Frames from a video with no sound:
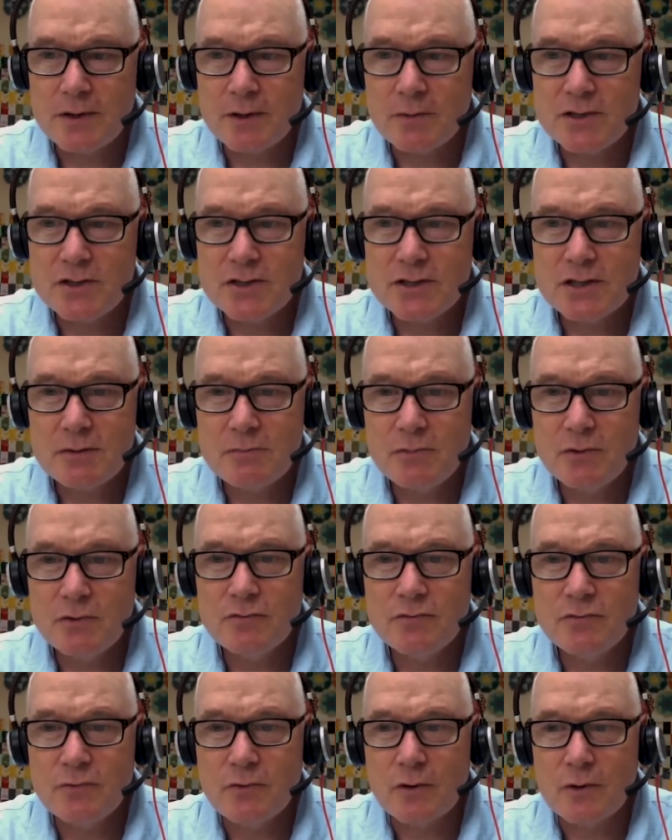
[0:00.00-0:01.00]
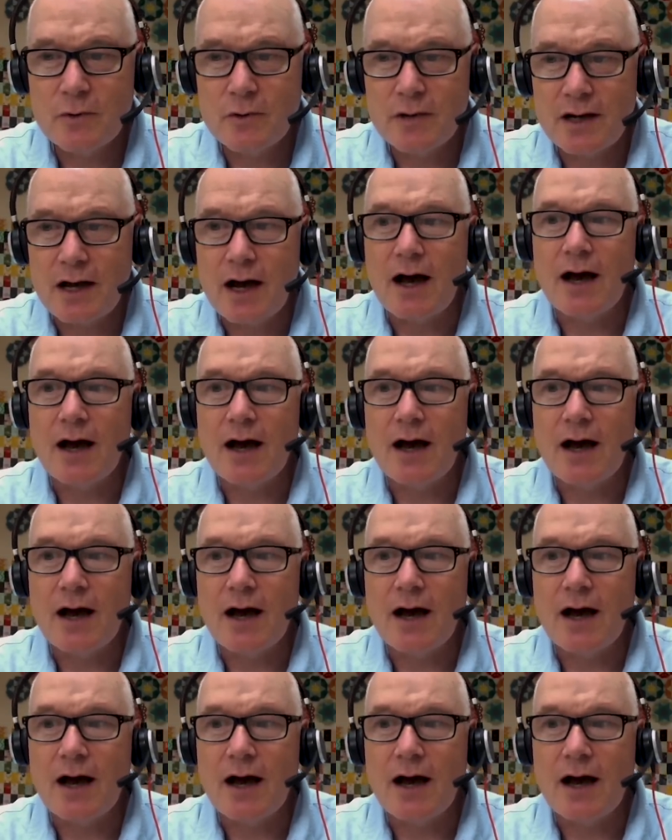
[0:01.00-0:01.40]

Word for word: but we should move forward